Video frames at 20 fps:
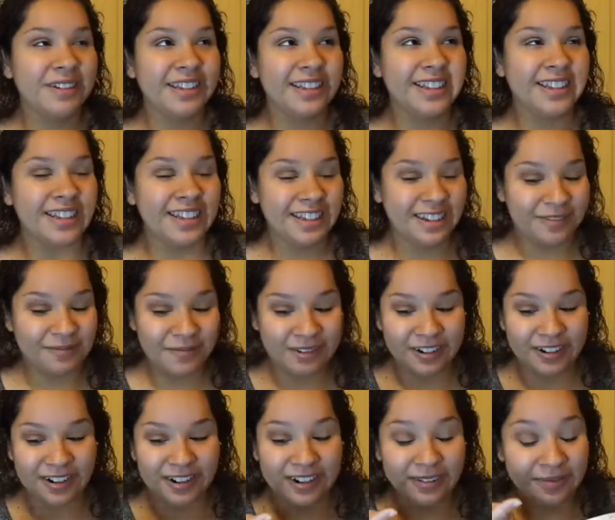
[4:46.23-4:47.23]
the shimmer
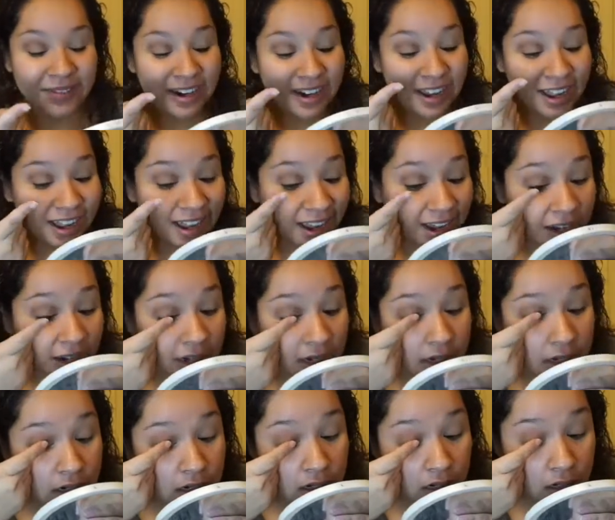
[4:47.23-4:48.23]
on my eye.
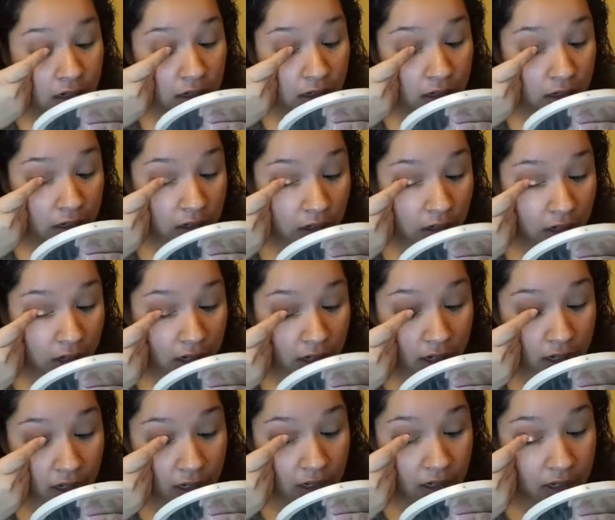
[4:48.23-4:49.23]

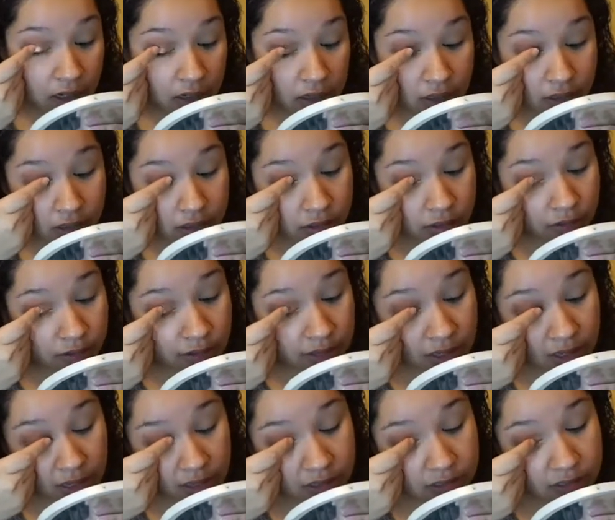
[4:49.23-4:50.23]
And so
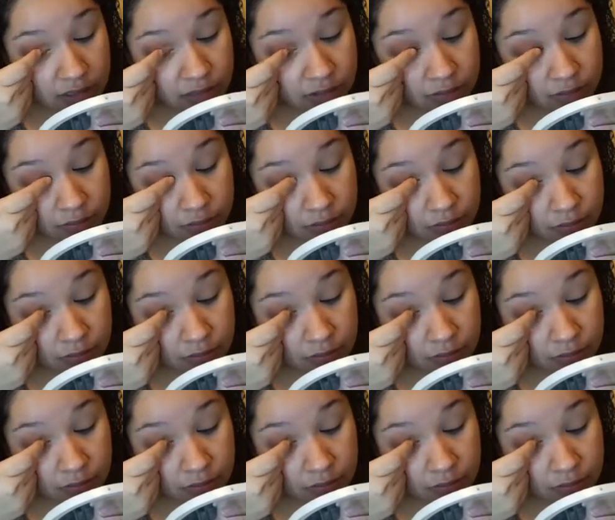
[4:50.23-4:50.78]
yeah, so